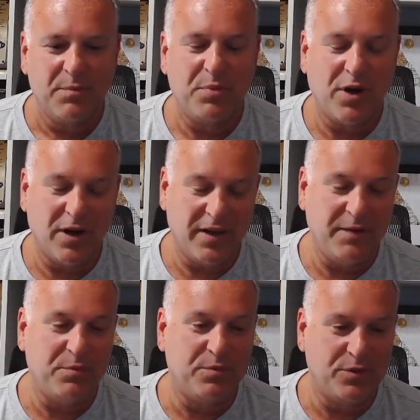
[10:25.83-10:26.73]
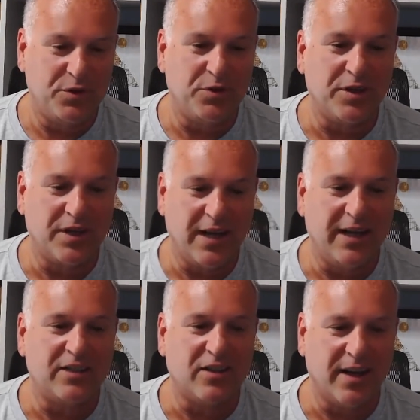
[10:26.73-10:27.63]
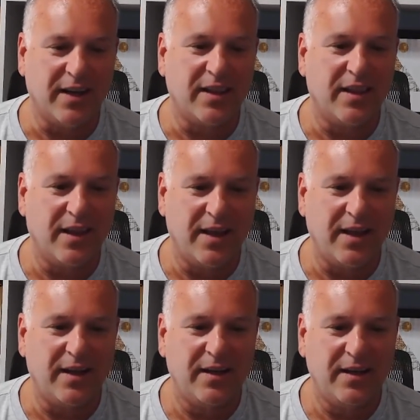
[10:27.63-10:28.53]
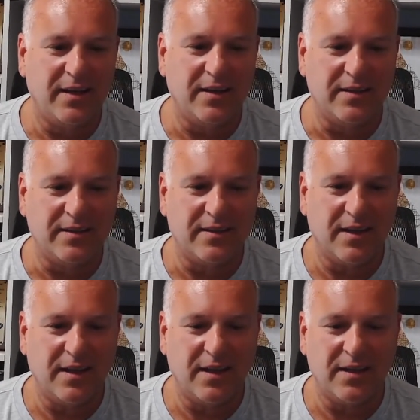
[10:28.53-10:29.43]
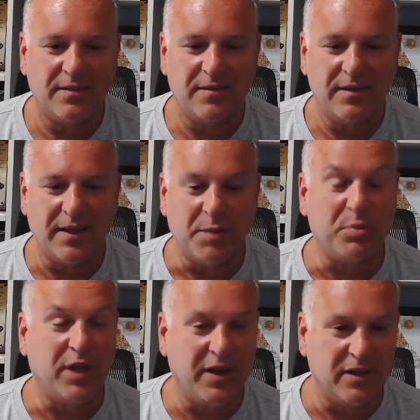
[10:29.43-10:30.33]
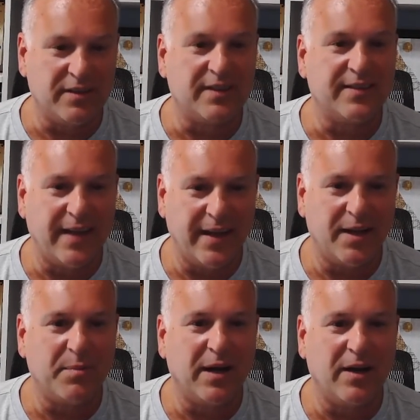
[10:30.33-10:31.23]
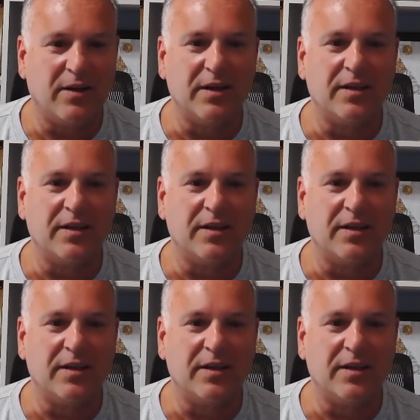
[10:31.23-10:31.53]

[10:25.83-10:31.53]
partly doing a contract that is, that the player's excited about.